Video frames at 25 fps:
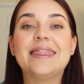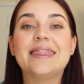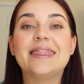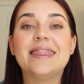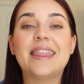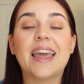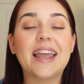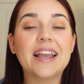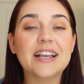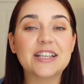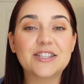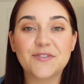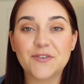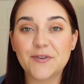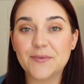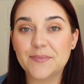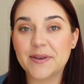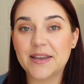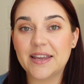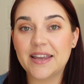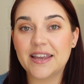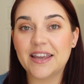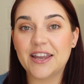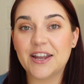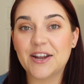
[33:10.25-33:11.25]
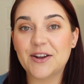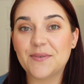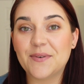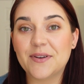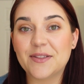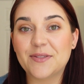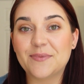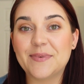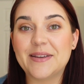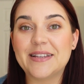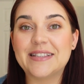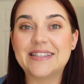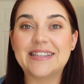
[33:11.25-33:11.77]
Thanks for being here
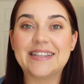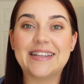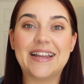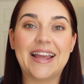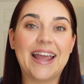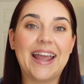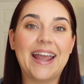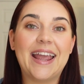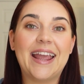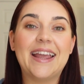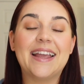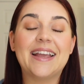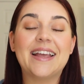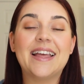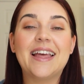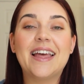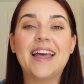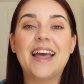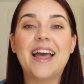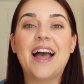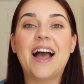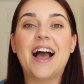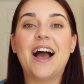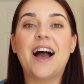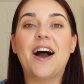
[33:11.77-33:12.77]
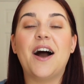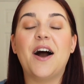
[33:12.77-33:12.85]
with me today.